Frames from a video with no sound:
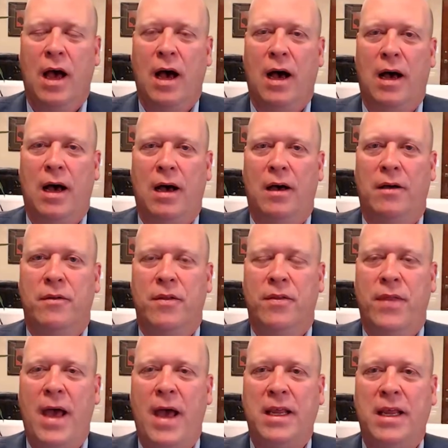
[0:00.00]

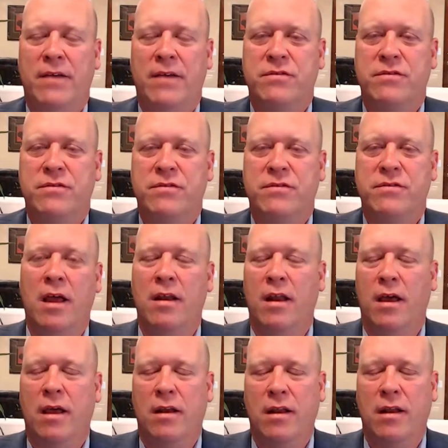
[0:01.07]
That gives us
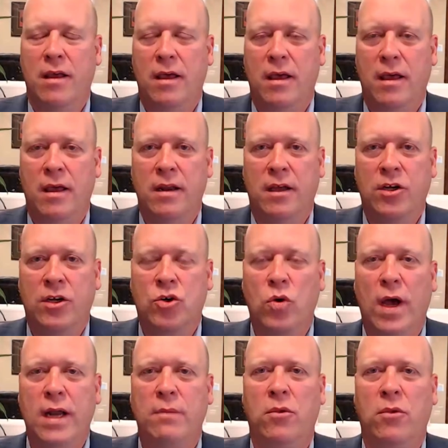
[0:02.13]
an
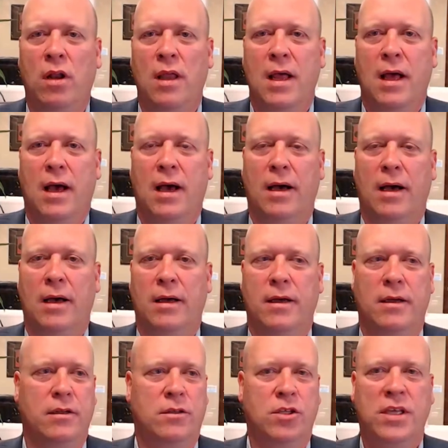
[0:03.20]
incredible
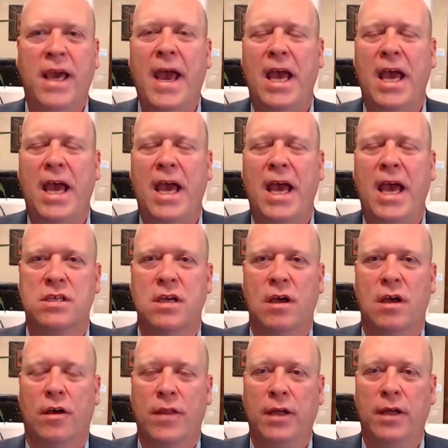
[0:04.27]

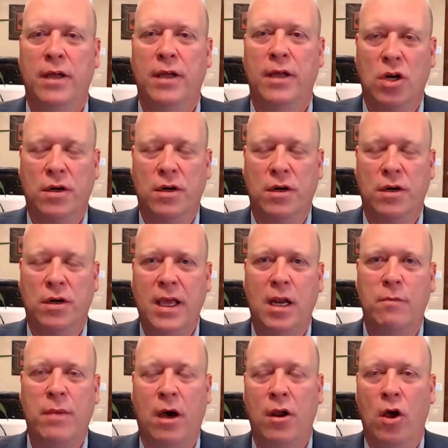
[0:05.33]
canvas then to start
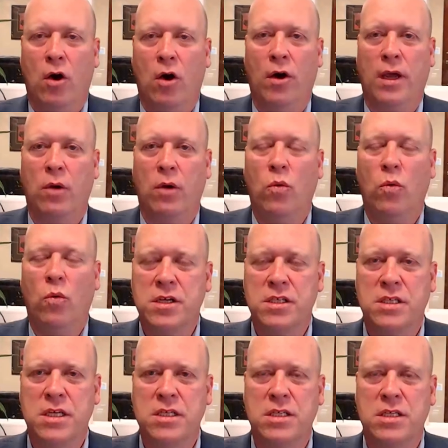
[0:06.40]
thinking about, okay,
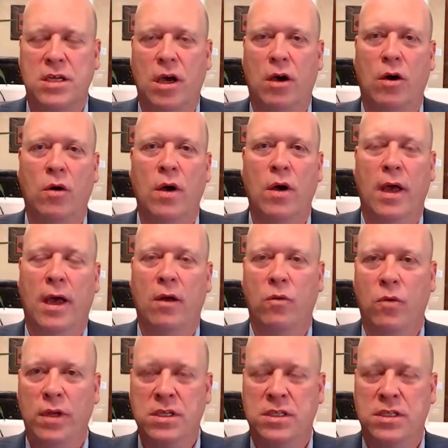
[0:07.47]
where does this go?
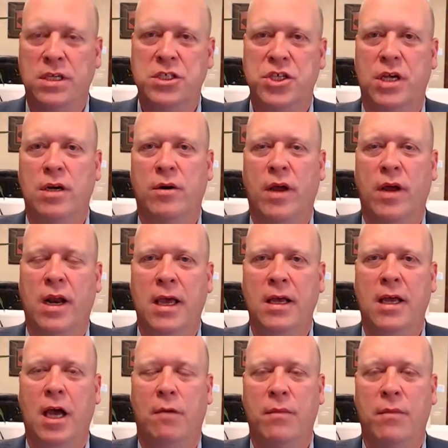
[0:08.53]
And is this
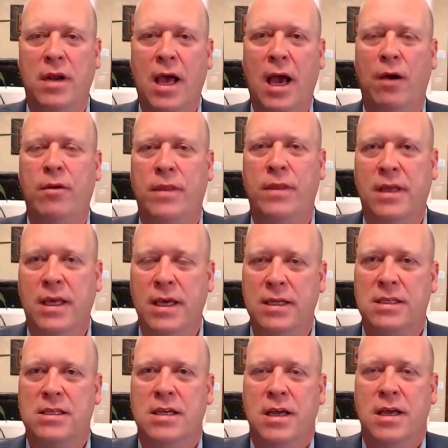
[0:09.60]
generating income? And how do the
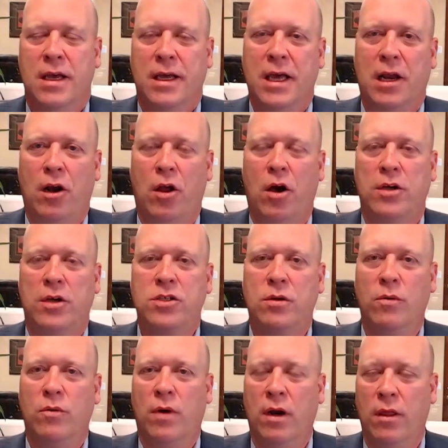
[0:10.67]
kids get along? So
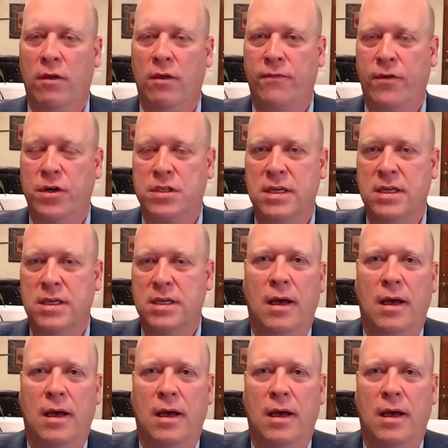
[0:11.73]
one of the first things